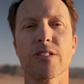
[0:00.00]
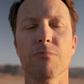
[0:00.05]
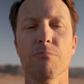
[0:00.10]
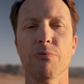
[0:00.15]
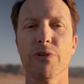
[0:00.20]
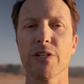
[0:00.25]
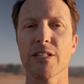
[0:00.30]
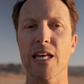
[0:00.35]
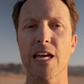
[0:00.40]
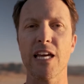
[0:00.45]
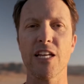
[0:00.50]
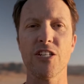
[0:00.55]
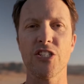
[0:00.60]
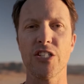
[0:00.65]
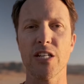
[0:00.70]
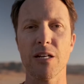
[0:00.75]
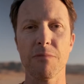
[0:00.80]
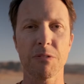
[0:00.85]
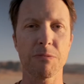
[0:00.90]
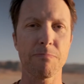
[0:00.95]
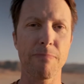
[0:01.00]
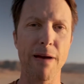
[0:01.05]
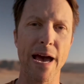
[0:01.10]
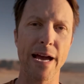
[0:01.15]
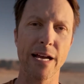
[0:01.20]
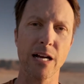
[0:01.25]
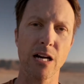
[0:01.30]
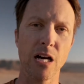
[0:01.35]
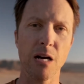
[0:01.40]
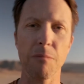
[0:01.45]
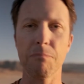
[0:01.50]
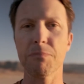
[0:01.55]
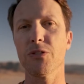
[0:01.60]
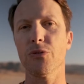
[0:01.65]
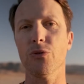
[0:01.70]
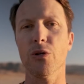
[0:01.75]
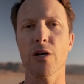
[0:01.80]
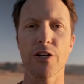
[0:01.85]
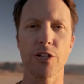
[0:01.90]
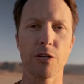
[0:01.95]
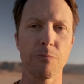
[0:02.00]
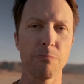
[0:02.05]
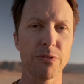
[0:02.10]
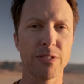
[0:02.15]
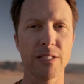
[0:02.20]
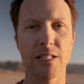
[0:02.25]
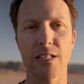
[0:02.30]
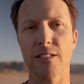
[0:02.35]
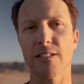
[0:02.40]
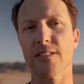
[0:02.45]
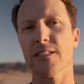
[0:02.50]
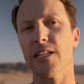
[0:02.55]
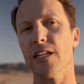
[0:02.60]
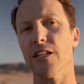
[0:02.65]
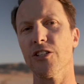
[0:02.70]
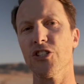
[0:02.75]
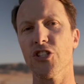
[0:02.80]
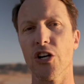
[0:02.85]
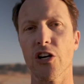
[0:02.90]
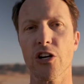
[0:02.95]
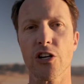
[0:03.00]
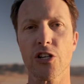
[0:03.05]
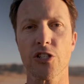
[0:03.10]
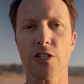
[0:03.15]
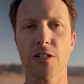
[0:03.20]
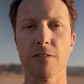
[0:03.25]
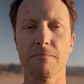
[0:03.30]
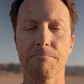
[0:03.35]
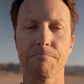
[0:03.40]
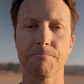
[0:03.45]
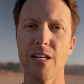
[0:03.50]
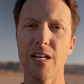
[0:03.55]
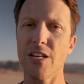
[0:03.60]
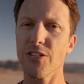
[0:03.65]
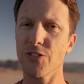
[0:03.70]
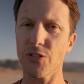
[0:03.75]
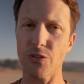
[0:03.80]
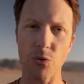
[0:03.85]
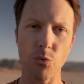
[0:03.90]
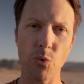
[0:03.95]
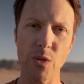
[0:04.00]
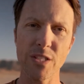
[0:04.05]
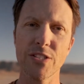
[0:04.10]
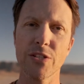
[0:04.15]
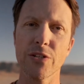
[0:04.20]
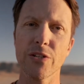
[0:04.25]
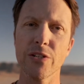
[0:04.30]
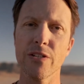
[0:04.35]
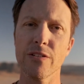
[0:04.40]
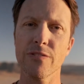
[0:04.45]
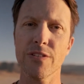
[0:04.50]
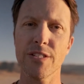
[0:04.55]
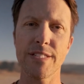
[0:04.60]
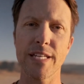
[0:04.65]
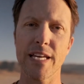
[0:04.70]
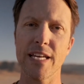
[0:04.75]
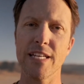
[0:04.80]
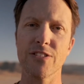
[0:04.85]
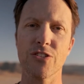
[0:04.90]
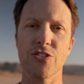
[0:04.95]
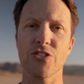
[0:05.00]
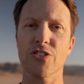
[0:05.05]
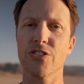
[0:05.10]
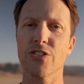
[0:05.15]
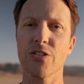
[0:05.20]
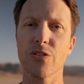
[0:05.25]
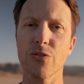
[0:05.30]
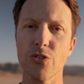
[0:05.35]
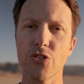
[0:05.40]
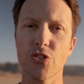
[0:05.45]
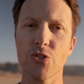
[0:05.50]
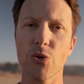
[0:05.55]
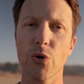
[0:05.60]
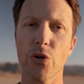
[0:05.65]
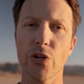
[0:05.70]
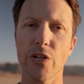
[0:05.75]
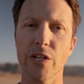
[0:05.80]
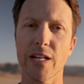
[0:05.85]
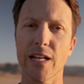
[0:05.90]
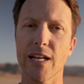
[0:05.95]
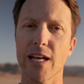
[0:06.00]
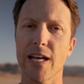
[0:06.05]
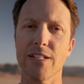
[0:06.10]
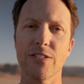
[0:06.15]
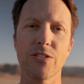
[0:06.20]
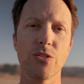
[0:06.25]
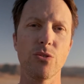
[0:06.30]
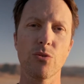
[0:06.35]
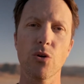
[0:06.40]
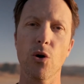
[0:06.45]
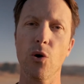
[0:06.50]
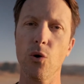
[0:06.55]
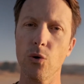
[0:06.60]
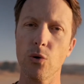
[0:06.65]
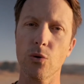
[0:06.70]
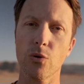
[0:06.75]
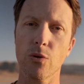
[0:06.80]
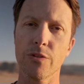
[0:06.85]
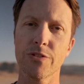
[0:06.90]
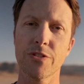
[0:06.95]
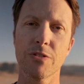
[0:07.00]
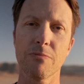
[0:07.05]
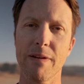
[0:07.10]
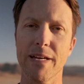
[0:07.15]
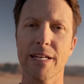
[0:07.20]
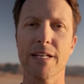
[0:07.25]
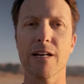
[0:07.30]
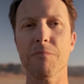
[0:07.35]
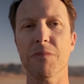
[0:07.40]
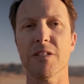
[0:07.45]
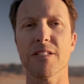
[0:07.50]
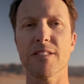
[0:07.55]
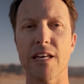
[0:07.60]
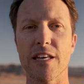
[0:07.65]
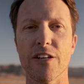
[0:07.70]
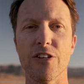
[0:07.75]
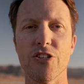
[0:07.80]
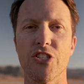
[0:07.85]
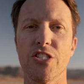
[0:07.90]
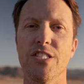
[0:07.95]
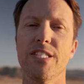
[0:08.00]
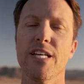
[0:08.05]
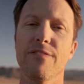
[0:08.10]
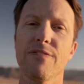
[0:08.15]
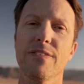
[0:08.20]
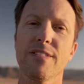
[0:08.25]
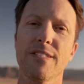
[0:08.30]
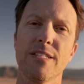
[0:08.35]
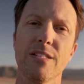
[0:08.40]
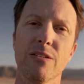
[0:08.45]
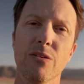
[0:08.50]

bring the A G Ms back up to one hundred percent state of charge. So in the winter, the days are just too short and too cold to make up this energy deficit.